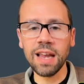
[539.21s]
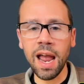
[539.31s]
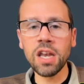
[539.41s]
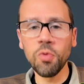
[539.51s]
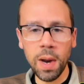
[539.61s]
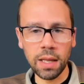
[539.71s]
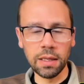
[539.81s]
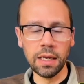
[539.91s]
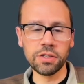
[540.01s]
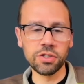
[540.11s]
and New
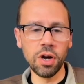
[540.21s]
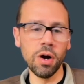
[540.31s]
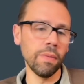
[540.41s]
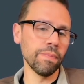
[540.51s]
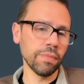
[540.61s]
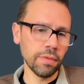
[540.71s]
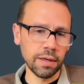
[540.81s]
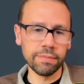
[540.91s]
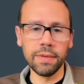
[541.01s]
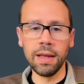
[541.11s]
England. So, look,
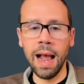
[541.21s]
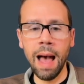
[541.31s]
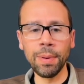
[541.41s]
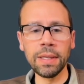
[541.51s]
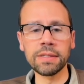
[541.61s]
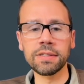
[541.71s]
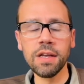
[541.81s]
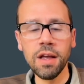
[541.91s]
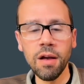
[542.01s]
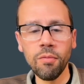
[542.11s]
it happens.
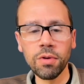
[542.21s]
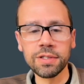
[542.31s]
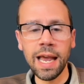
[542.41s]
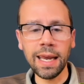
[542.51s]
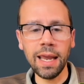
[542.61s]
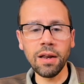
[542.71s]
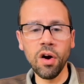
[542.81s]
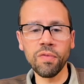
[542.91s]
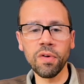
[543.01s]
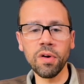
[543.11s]
We'll take it
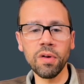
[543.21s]
over